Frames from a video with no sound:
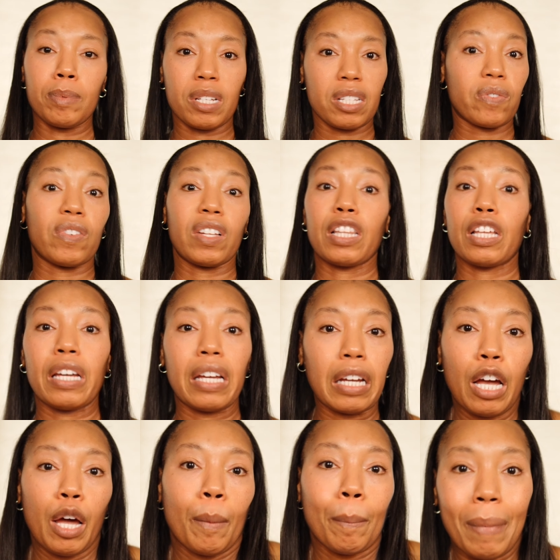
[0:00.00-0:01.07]
just
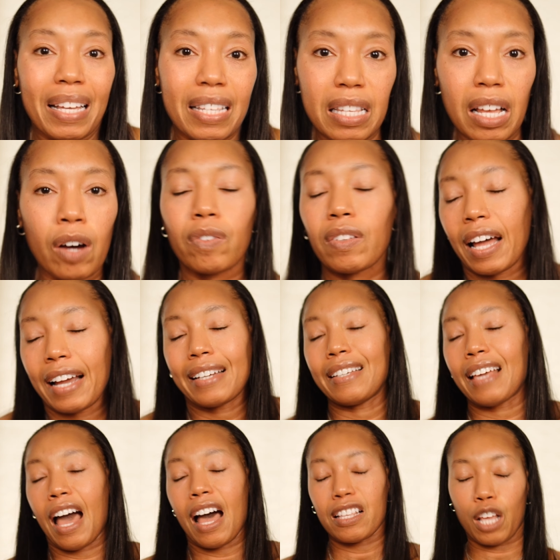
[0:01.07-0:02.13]
feeling myself like,
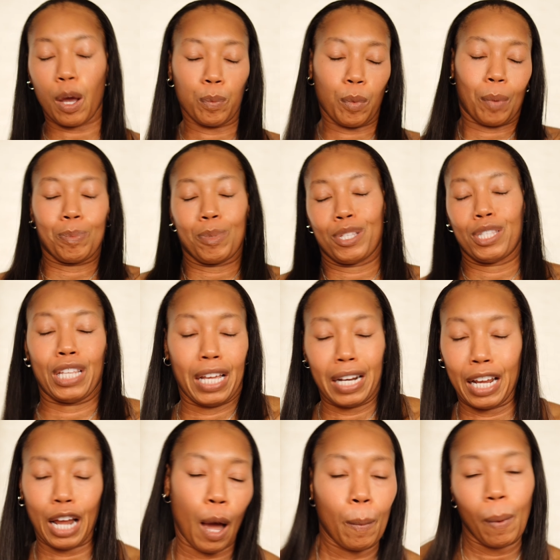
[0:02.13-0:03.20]
yes, I'm
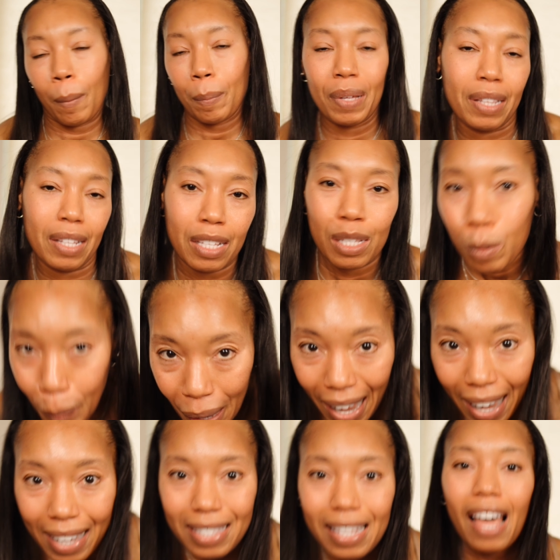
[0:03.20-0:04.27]
representing, I'm up in this
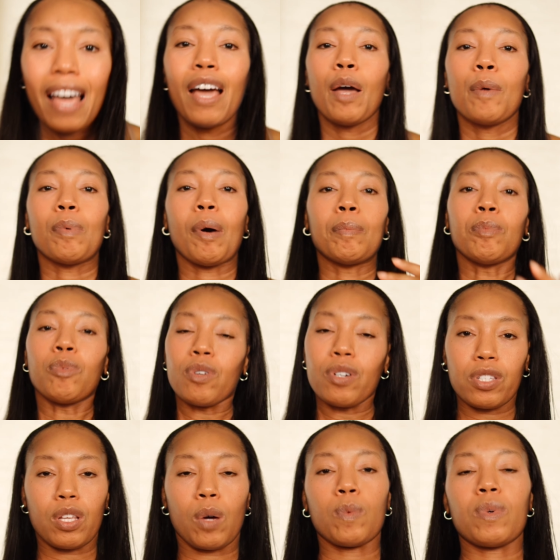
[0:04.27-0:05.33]
space, but more
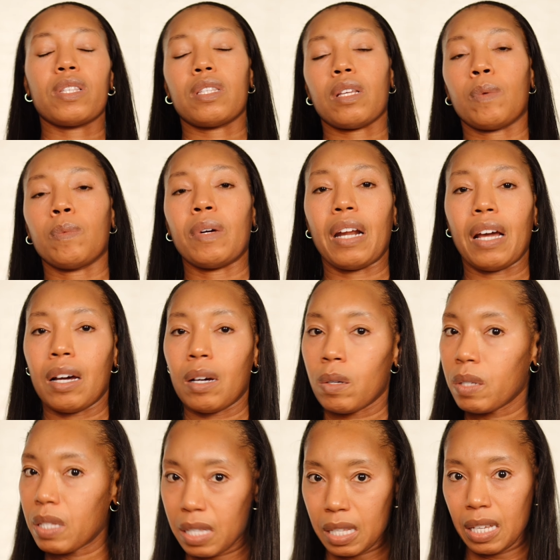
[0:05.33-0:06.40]
so when someone
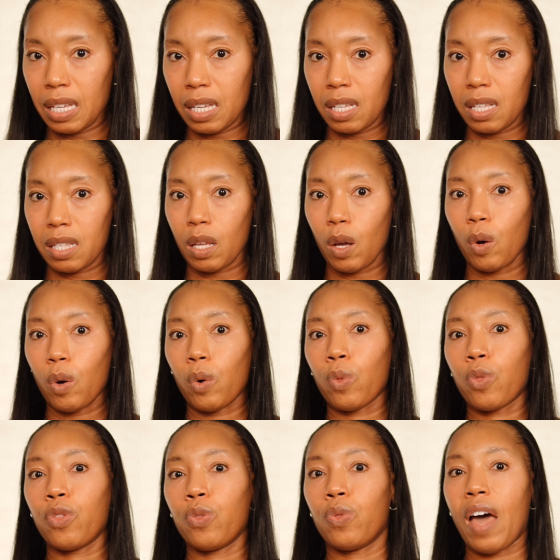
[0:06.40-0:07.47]
else sees
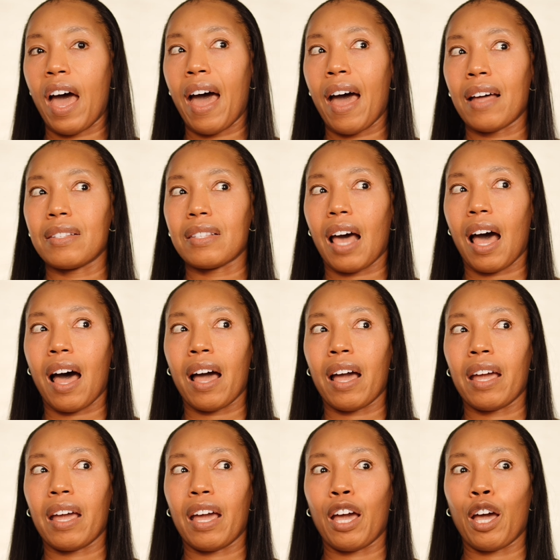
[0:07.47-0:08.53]
that
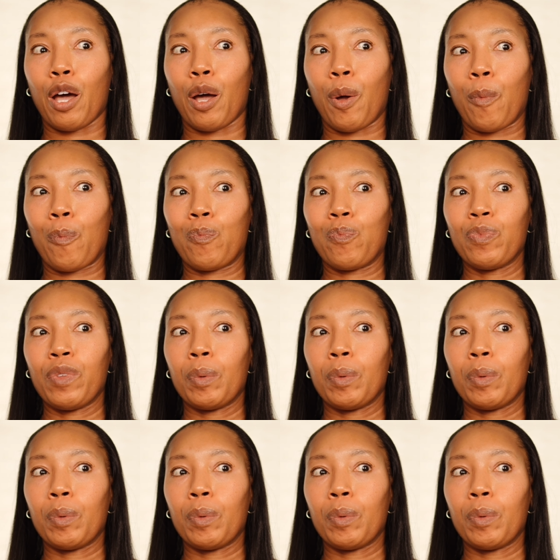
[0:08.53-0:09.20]
I am